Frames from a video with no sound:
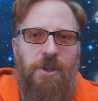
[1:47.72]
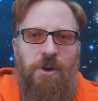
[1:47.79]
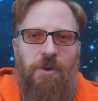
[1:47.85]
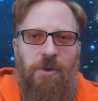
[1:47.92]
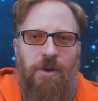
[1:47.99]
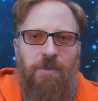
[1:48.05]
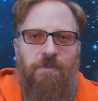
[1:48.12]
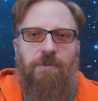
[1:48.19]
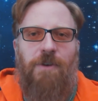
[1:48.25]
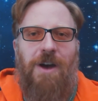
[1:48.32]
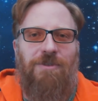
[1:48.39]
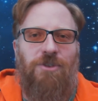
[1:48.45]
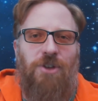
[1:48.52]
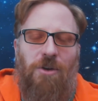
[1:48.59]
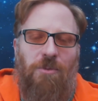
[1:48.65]

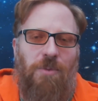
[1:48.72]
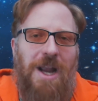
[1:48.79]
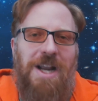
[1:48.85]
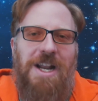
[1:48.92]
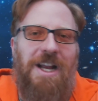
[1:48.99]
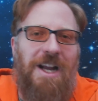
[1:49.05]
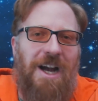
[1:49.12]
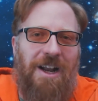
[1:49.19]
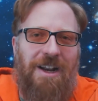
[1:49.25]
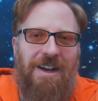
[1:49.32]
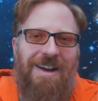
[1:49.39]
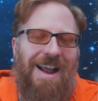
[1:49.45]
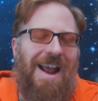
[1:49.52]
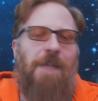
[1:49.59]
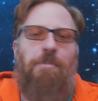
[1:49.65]
5-star rating
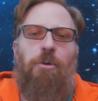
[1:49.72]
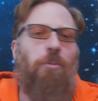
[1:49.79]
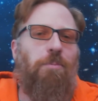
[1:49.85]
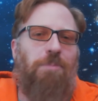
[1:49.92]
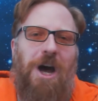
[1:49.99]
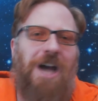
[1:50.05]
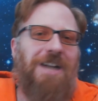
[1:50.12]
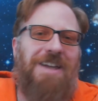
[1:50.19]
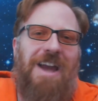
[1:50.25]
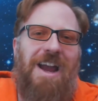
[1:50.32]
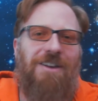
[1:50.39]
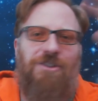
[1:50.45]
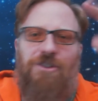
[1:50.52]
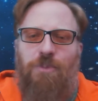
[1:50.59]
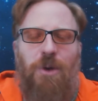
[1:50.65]
on Apple
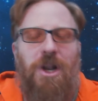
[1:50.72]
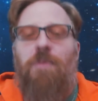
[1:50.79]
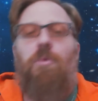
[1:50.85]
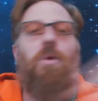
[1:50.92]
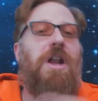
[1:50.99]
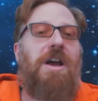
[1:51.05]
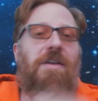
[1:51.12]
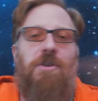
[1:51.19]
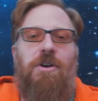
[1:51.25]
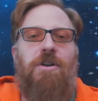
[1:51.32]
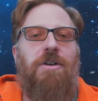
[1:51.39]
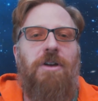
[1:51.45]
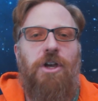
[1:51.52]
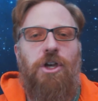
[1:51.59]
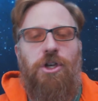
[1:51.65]
Podcasts,
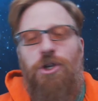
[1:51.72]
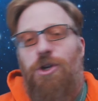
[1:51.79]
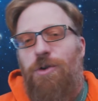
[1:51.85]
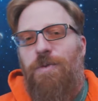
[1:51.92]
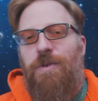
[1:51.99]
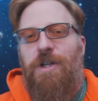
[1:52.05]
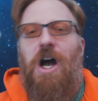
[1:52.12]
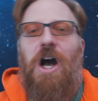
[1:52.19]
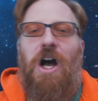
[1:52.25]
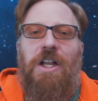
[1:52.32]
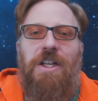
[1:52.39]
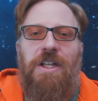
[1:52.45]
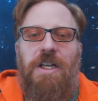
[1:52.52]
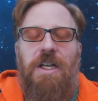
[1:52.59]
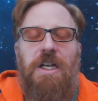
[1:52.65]
whatever you've
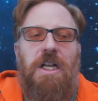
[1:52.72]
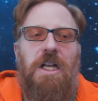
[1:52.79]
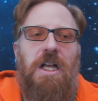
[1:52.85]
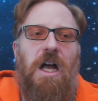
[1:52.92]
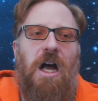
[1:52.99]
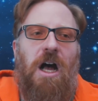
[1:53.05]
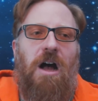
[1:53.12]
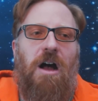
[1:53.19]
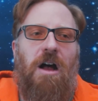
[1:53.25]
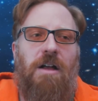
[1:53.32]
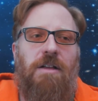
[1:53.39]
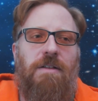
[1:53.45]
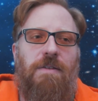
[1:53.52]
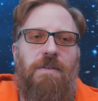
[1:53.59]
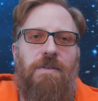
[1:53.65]
done
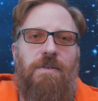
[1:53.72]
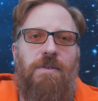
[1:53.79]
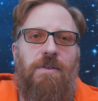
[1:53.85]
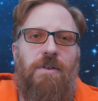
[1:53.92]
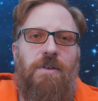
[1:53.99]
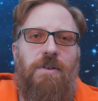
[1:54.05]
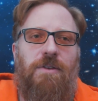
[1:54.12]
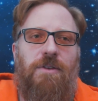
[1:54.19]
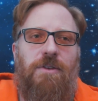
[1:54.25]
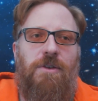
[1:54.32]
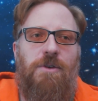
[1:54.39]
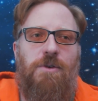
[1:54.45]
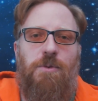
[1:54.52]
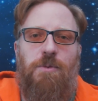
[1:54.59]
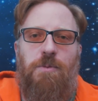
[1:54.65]

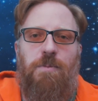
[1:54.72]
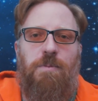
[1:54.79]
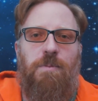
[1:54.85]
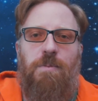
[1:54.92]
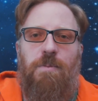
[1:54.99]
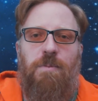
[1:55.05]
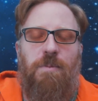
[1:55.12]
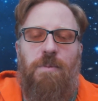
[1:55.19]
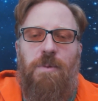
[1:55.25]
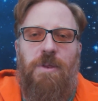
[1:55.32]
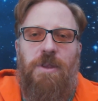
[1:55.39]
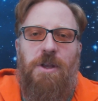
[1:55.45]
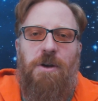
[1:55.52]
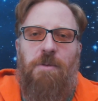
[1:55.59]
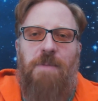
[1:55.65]
to
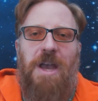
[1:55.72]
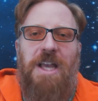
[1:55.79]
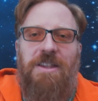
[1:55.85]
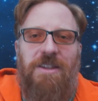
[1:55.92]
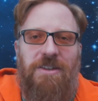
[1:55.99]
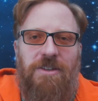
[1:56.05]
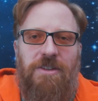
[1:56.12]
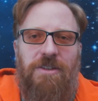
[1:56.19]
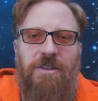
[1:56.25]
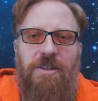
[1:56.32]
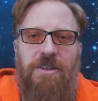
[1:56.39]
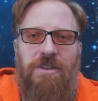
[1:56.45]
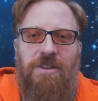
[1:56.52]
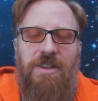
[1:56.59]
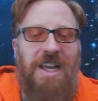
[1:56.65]
make
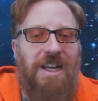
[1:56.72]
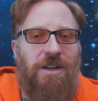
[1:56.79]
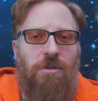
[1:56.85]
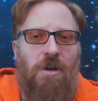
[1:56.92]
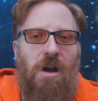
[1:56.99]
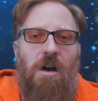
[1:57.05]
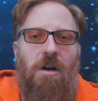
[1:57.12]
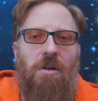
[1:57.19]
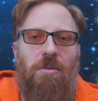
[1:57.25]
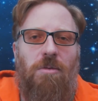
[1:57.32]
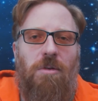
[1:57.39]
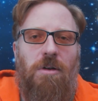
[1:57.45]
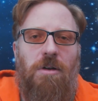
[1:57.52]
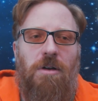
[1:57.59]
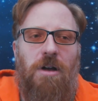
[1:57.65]
this thing grow.
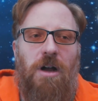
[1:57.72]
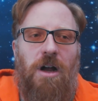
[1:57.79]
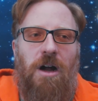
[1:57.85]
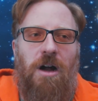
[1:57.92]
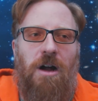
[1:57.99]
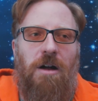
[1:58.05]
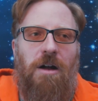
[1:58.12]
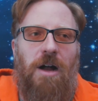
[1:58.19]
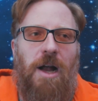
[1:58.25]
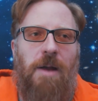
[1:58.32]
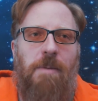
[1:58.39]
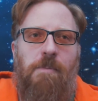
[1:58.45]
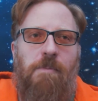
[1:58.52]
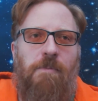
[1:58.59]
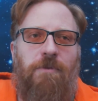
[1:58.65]

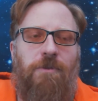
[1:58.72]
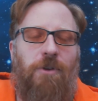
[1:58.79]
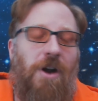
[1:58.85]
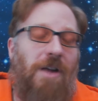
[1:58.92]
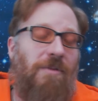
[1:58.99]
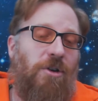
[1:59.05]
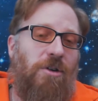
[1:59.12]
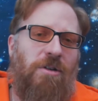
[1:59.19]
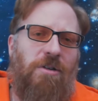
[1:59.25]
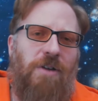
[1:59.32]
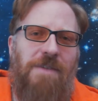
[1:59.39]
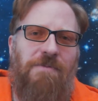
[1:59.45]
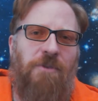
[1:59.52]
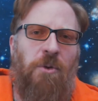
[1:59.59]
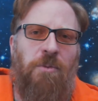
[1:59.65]
I'm forever
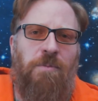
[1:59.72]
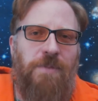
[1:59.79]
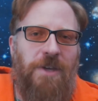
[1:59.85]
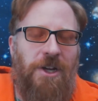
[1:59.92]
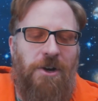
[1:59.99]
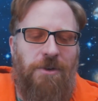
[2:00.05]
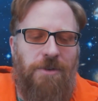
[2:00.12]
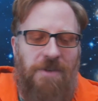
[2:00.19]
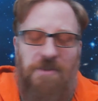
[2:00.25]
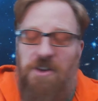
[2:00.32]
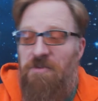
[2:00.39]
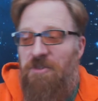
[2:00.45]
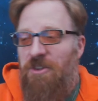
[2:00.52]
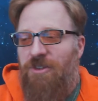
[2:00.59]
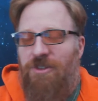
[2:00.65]
grateful. Even
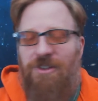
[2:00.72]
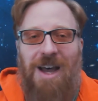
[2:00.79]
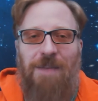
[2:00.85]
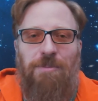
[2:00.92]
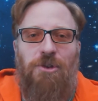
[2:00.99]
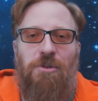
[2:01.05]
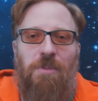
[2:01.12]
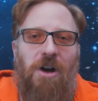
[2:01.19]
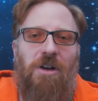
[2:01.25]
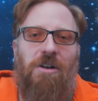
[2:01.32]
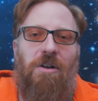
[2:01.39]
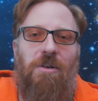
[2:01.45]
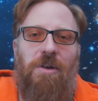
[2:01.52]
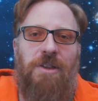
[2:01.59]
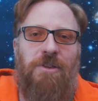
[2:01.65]
if this stops
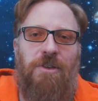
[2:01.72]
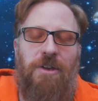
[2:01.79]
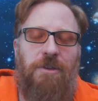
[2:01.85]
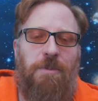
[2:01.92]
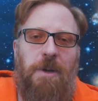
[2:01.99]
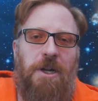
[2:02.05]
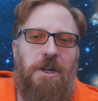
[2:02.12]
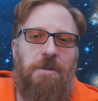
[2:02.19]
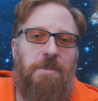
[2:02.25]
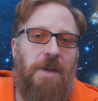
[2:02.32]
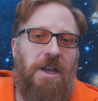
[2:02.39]
tomorrow, it's been an